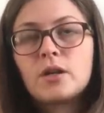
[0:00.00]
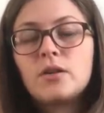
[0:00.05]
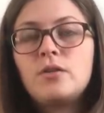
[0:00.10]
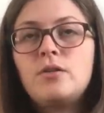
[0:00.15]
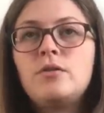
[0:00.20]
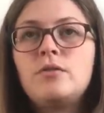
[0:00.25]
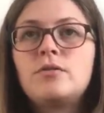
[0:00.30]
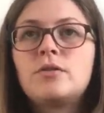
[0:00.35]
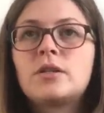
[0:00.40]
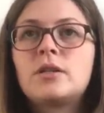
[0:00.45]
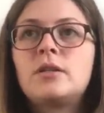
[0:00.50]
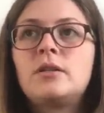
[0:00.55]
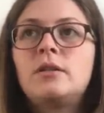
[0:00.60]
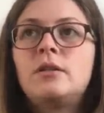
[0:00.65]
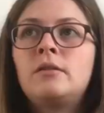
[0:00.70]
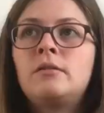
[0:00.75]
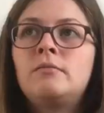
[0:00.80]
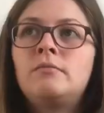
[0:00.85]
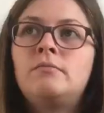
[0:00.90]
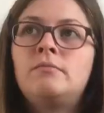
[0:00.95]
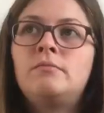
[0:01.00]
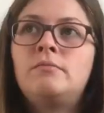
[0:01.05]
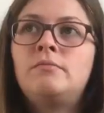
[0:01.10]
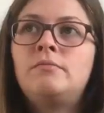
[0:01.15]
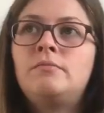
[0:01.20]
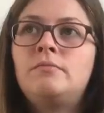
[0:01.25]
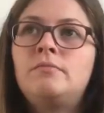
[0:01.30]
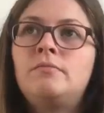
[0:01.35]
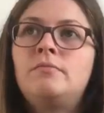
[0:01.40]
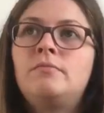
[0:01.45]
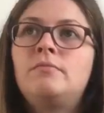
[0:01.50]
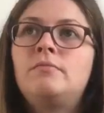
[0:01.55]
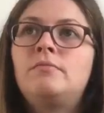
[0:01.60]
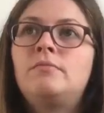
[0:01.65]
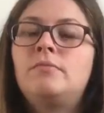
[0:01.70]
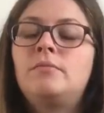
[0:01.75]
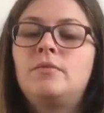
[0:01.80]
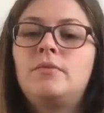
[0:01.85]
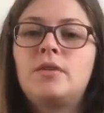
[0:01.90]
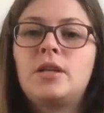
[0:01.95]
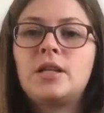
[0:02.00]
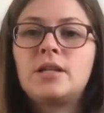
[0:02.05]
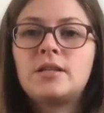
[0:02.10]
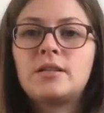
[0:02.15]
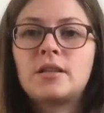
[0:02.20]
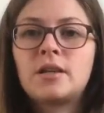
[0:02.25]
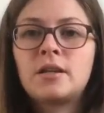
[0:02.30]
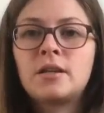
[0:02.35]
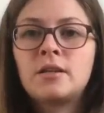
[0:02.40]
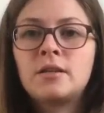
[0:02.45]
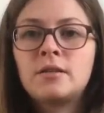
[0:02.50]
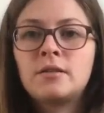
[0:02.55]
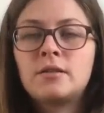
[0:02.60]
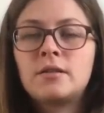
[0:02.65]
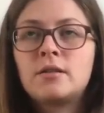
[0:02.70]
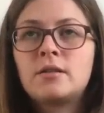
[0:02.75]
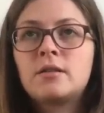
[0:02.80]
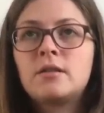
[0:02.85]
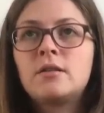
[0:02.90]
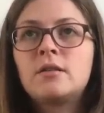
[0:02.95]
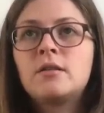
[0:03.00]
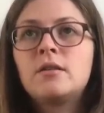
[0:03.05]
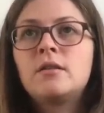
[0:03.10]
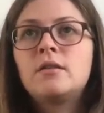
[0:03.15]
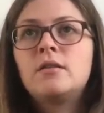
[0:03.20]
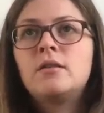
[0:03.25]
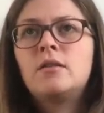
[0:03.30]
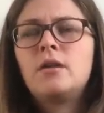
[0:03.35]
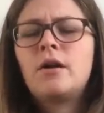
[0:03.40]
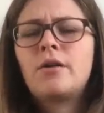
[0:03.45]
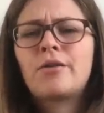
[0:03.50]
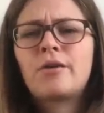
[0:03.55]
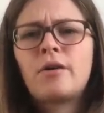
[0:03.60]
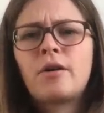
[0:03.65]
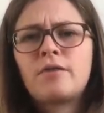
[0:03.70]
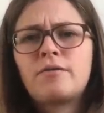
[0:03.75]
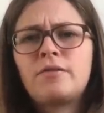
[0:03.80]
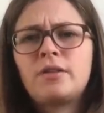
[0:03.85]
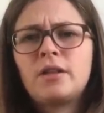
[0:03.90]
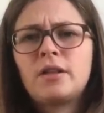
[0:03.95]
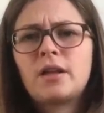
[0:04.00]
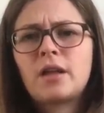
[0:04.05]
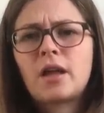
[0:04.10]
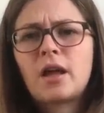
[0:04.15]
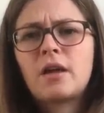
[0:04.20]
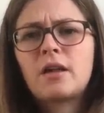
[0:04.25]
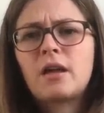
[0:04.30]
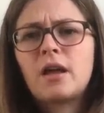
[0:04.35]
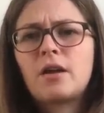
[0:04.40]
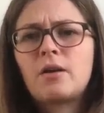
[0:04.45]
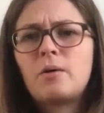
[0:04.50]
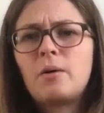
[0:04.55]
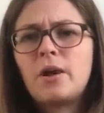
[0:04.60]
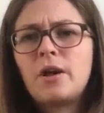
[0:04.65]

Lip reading: using these things. Although I feel like I get